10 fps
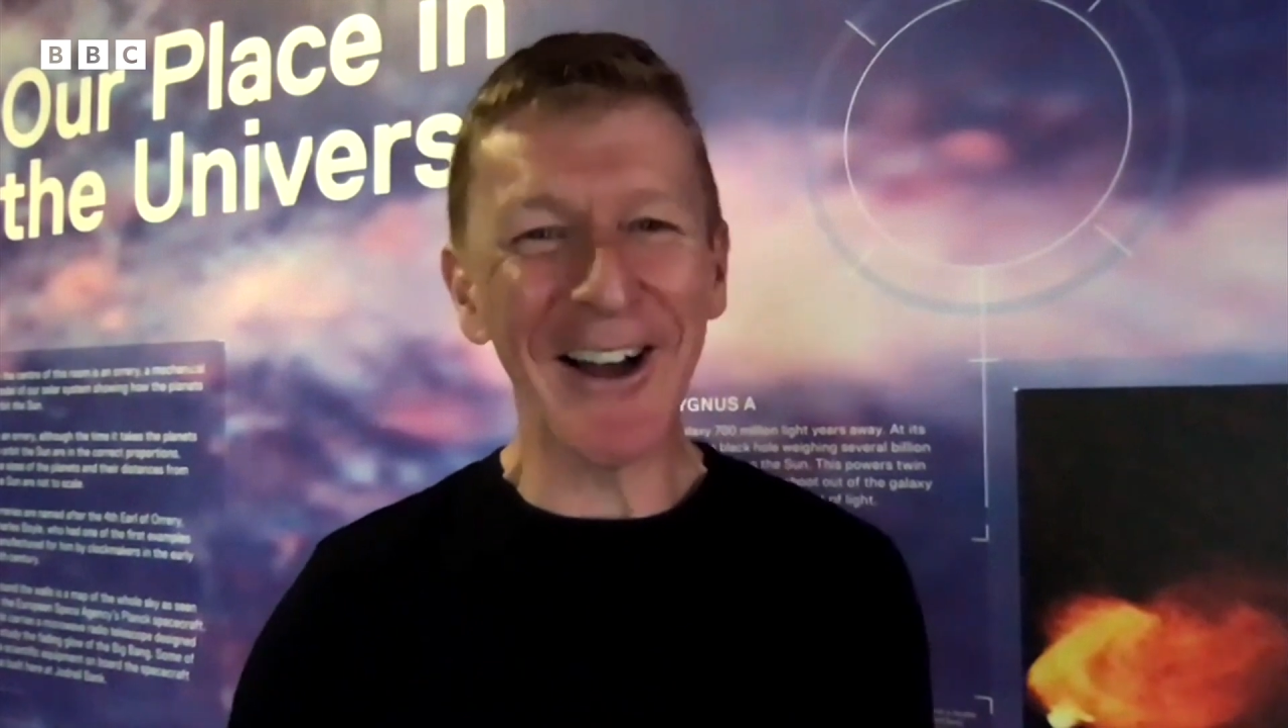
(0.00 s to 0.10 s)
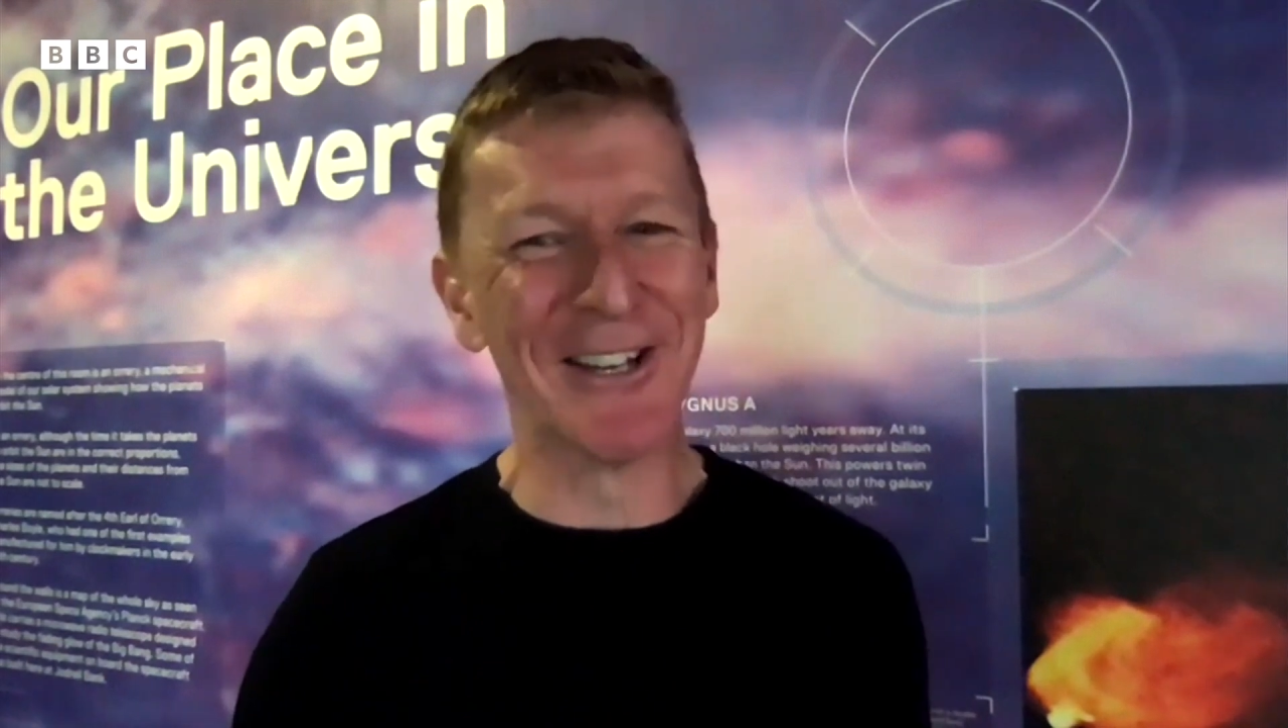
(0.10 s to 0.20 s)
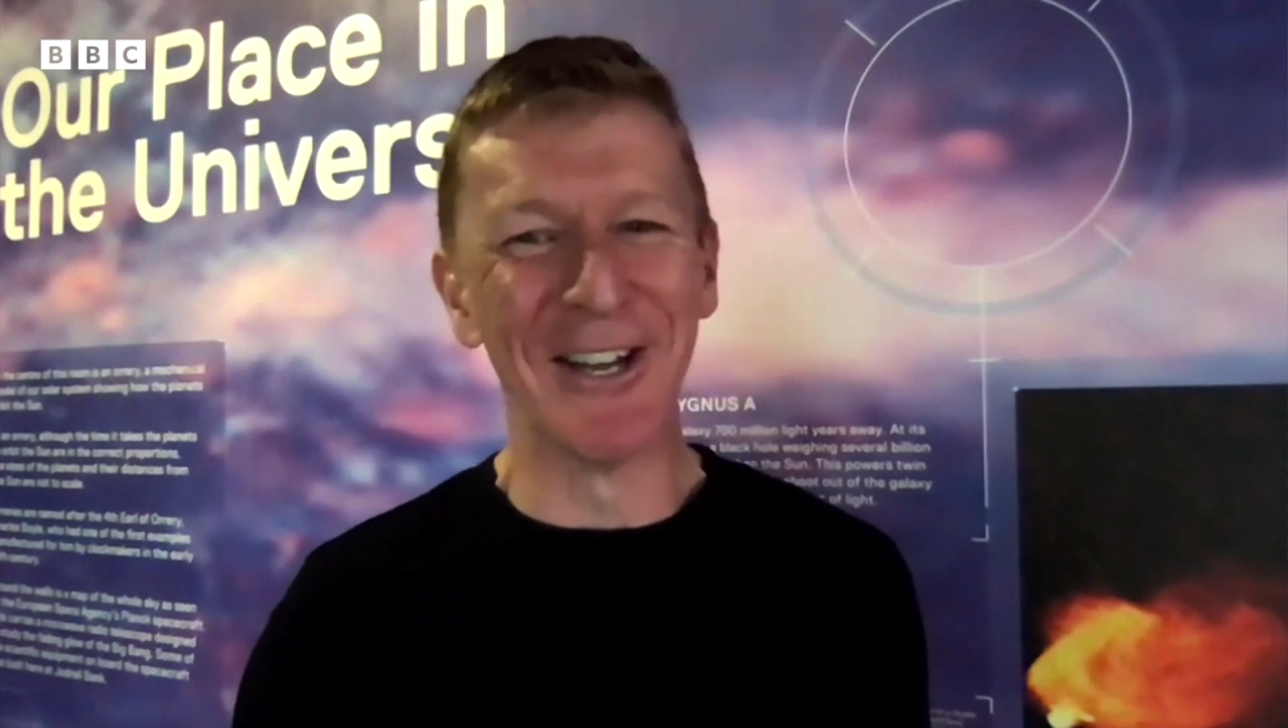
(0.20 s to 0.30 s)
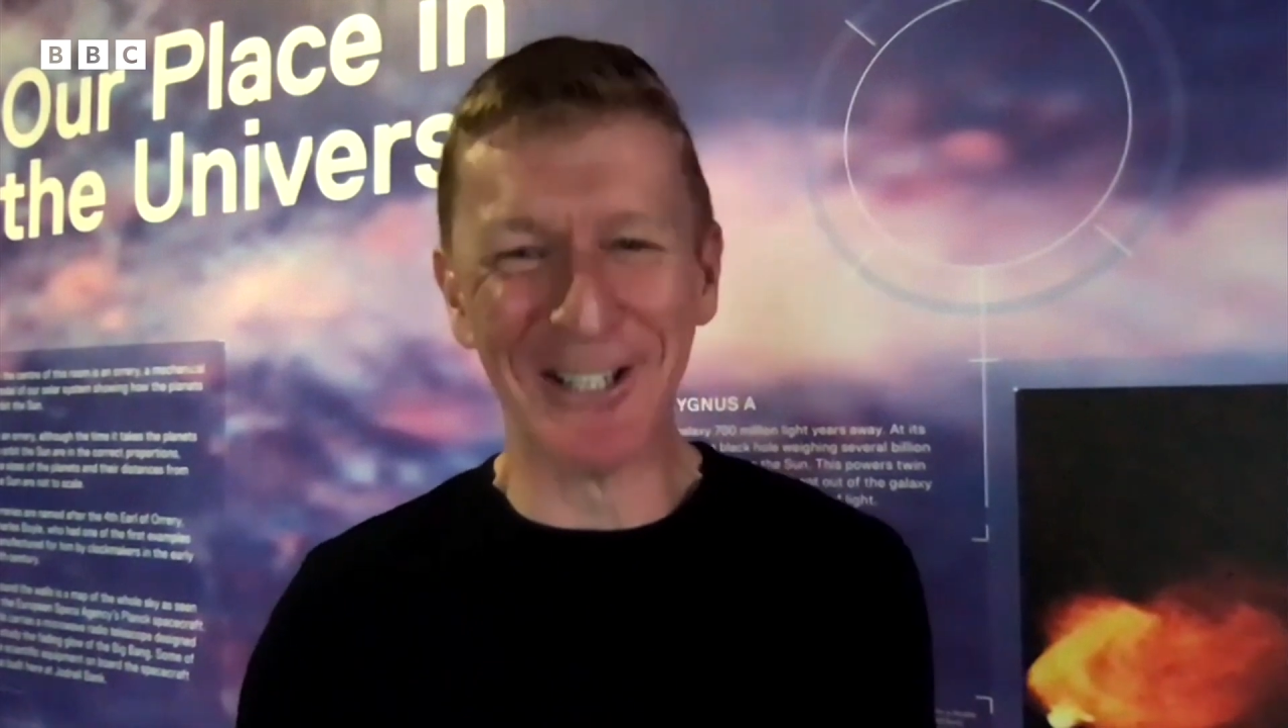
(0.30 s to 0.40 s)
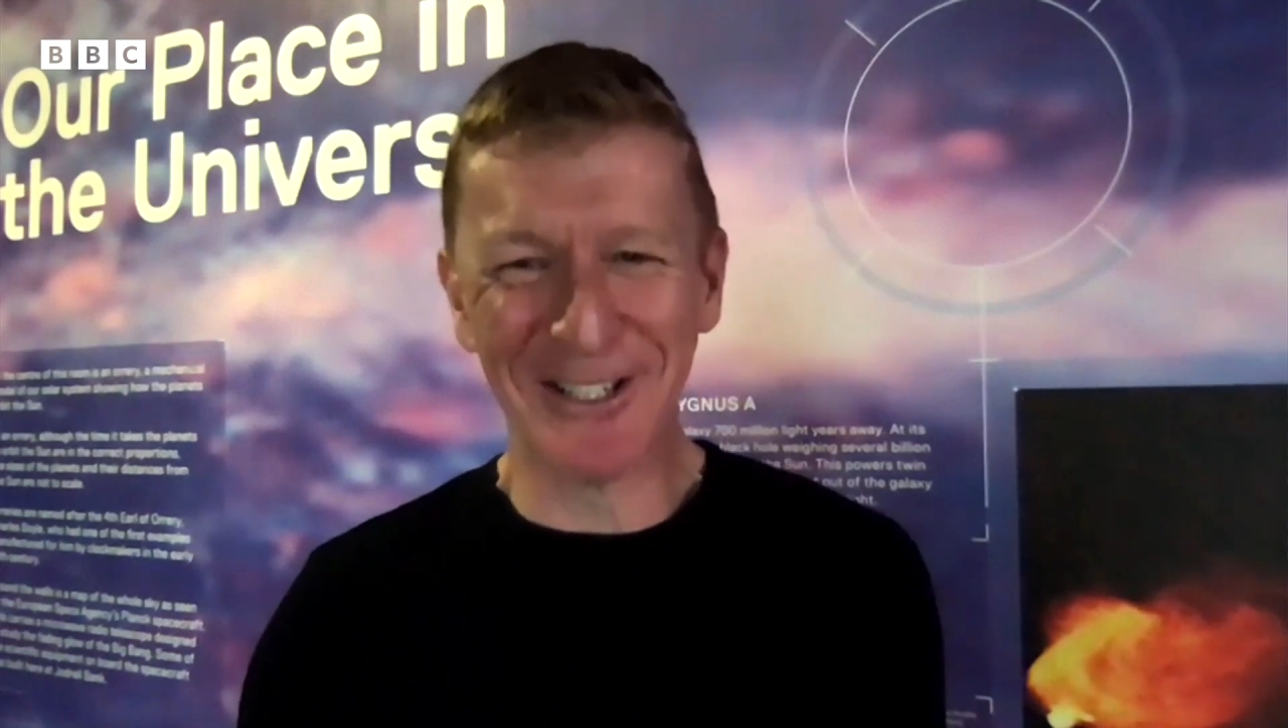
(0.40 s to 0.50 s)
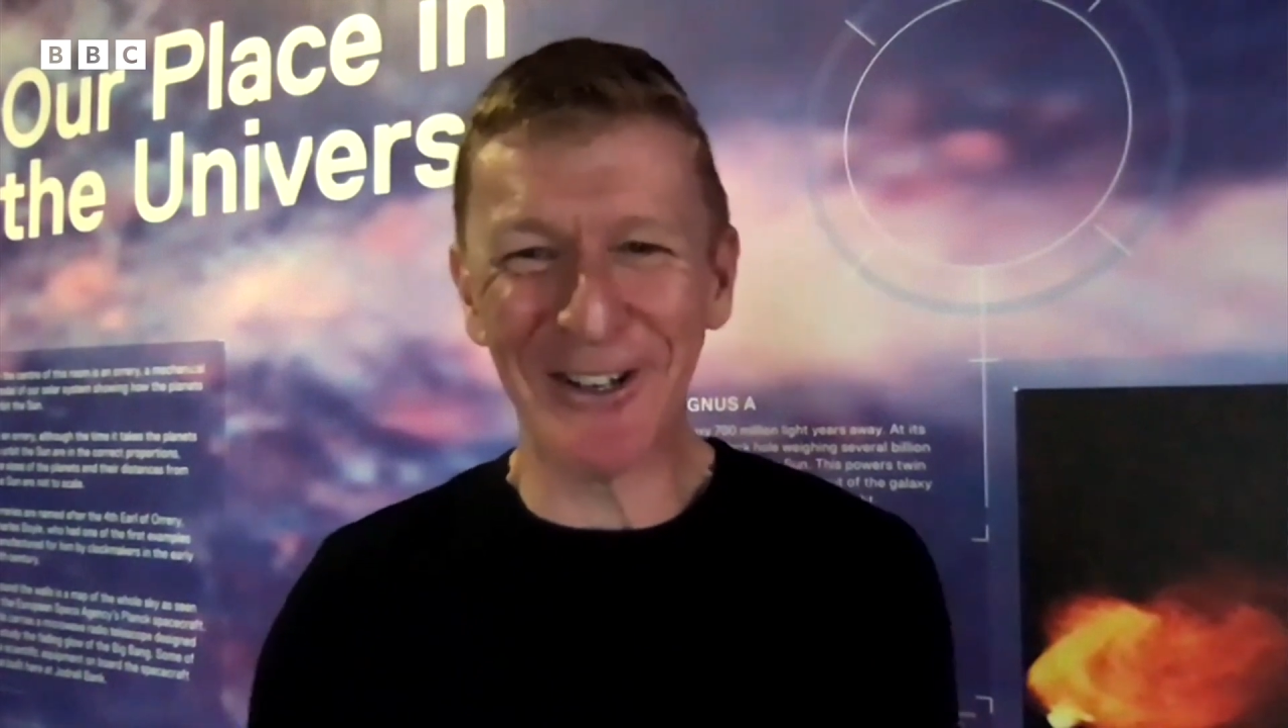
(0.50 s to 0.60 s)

just